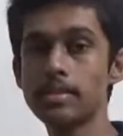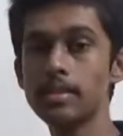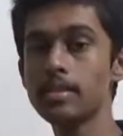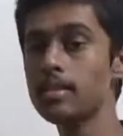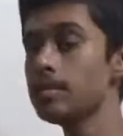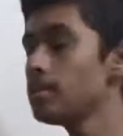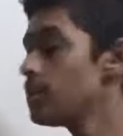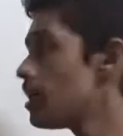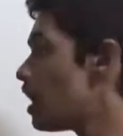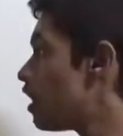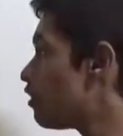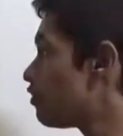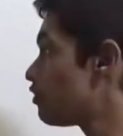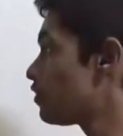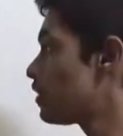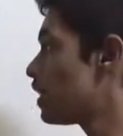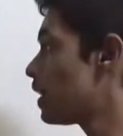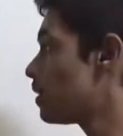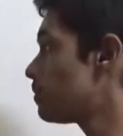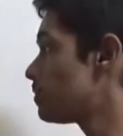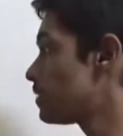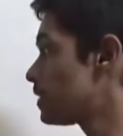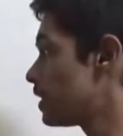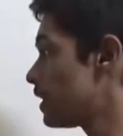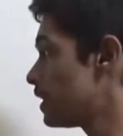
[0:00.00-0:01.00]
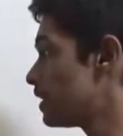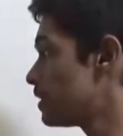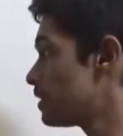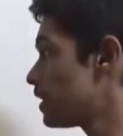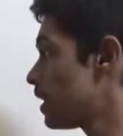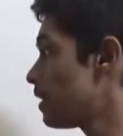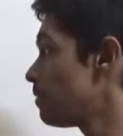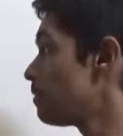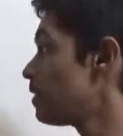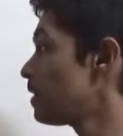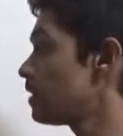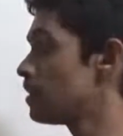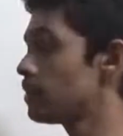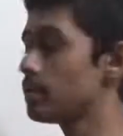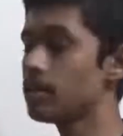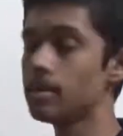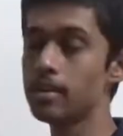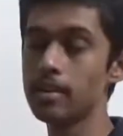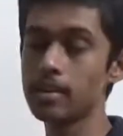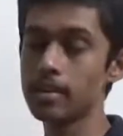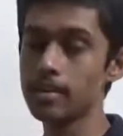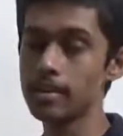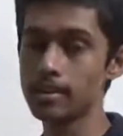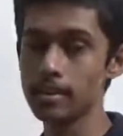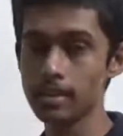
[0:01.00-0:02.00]
the Aftab's guys. I mean,
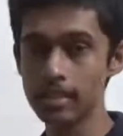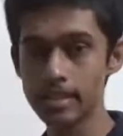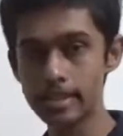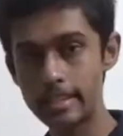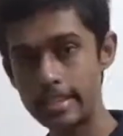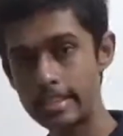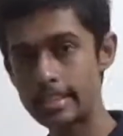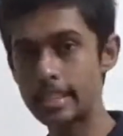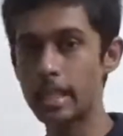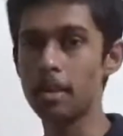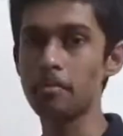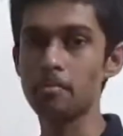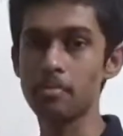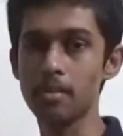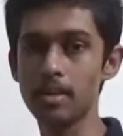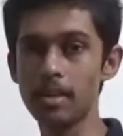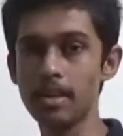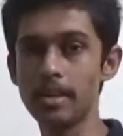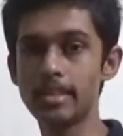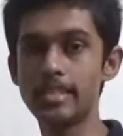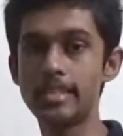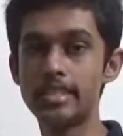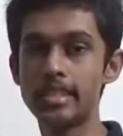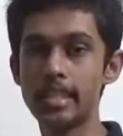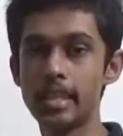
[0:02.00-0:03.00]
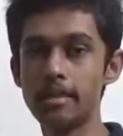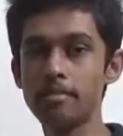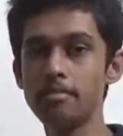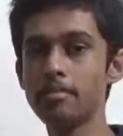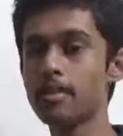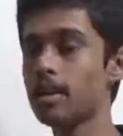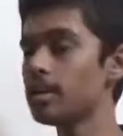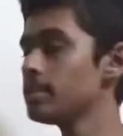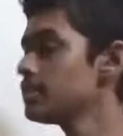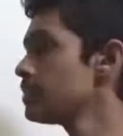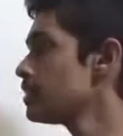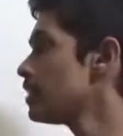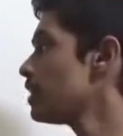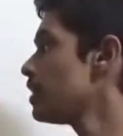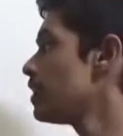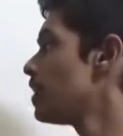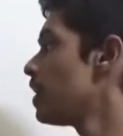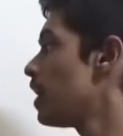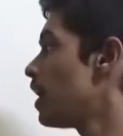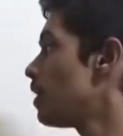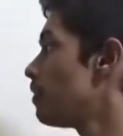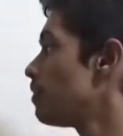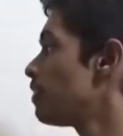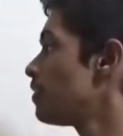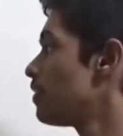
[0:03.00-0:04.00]
it's same as,
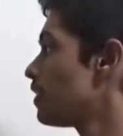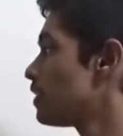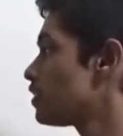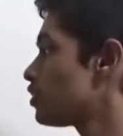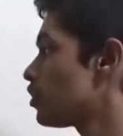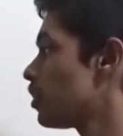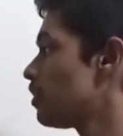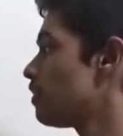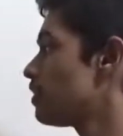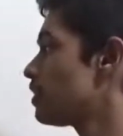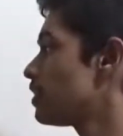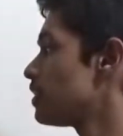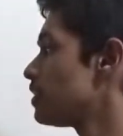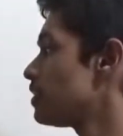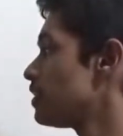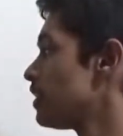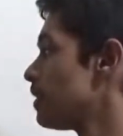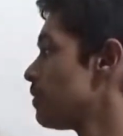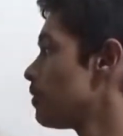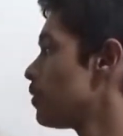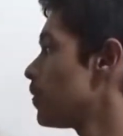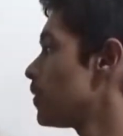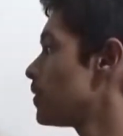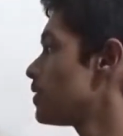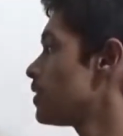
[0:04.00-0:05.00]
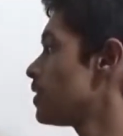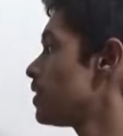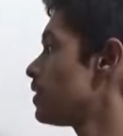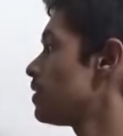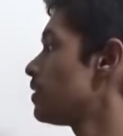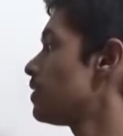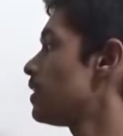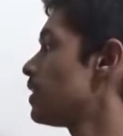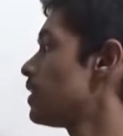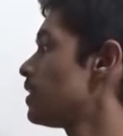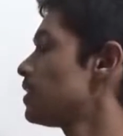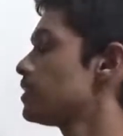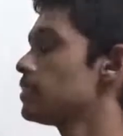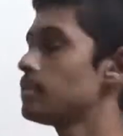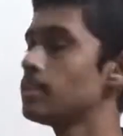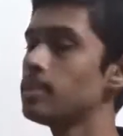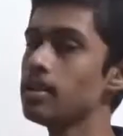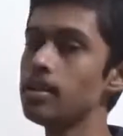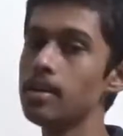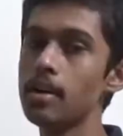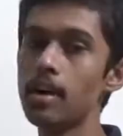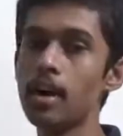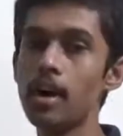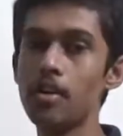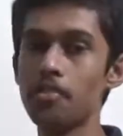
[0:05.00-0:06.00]
I mean, we are solving the same question. That is
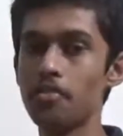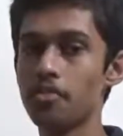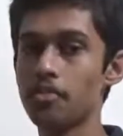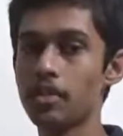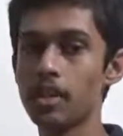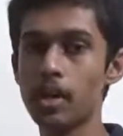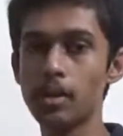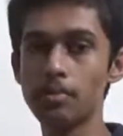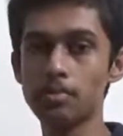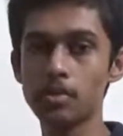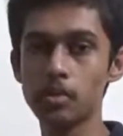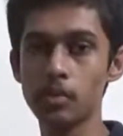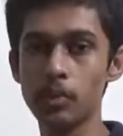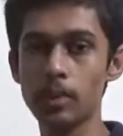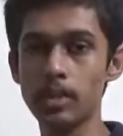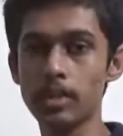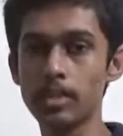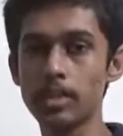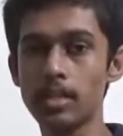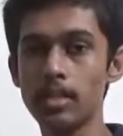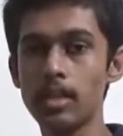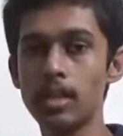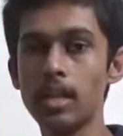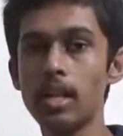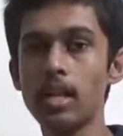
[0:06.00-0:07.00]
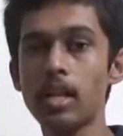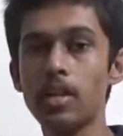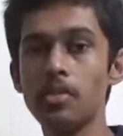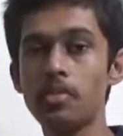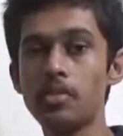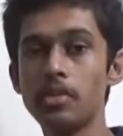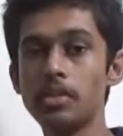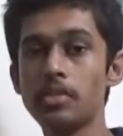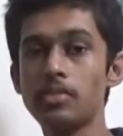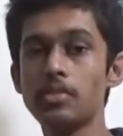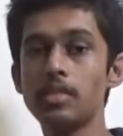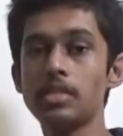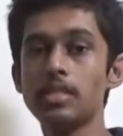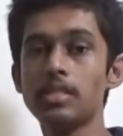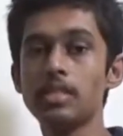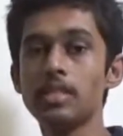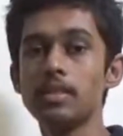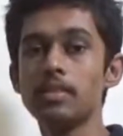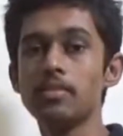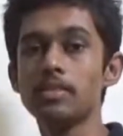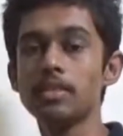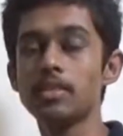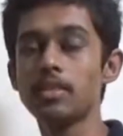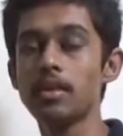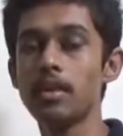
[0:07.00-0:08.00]
the Aftab's question, which we
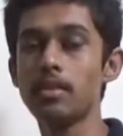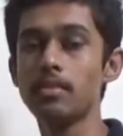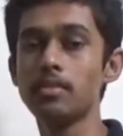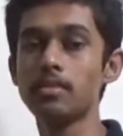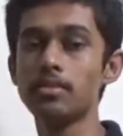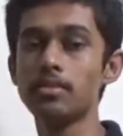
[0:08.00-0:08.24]
see, which we